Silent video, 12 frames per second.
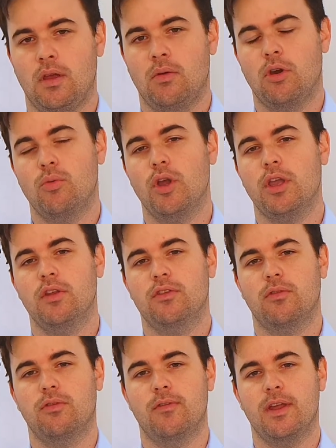When working at a
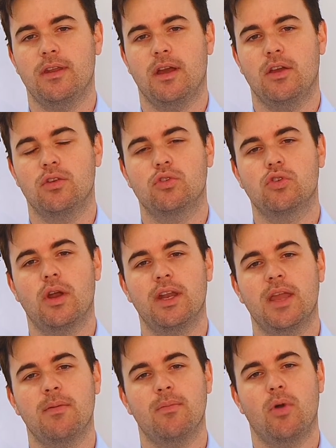software vendor, you're trying to
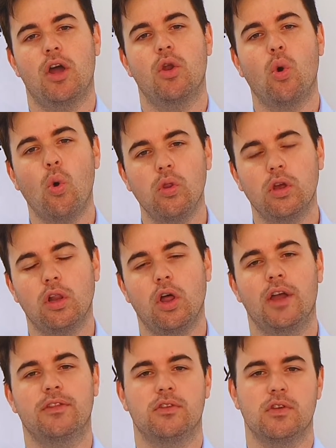keep in mind all the
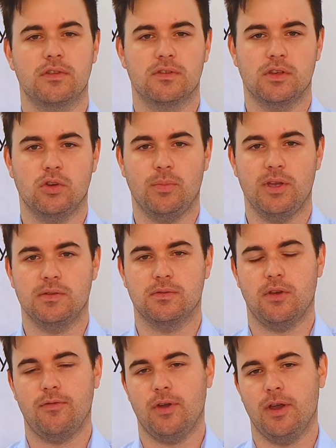clients that use a single piece of
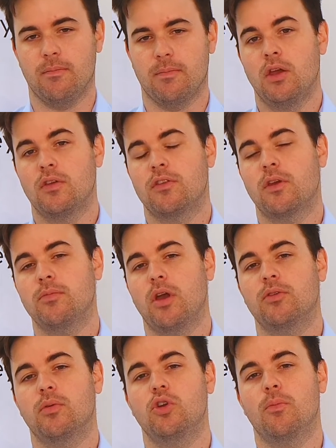software. But
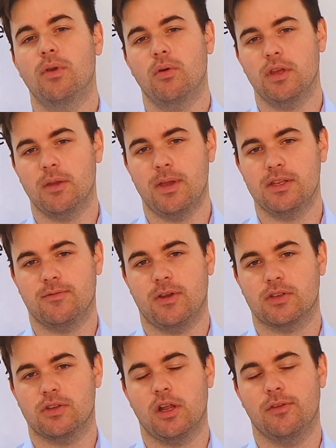sometimes when you're building a piece of
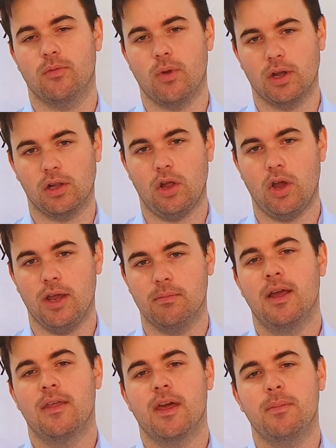functionality for one
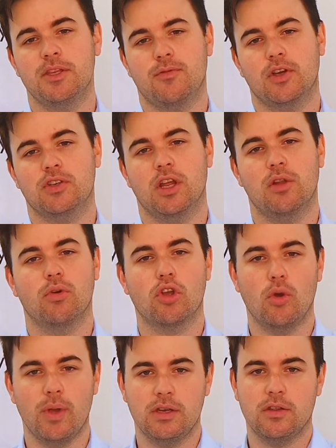client, that piece of functionality will
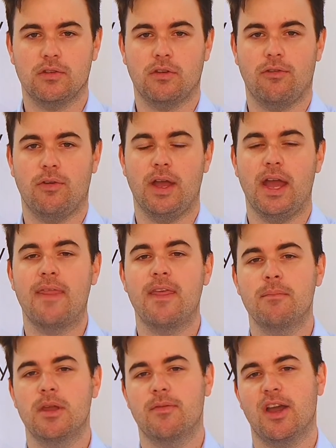go into the software and then
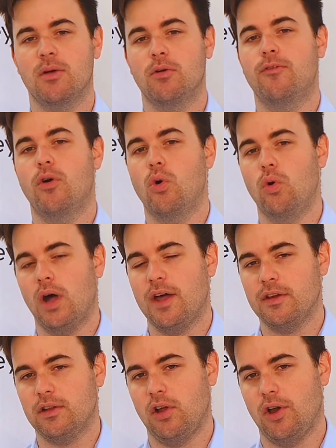be available for all
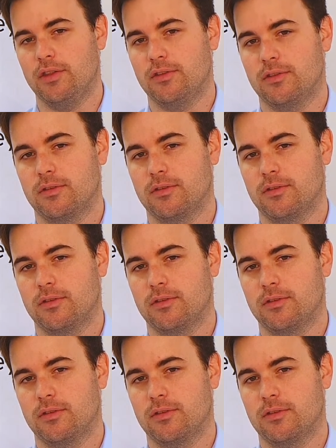other clients.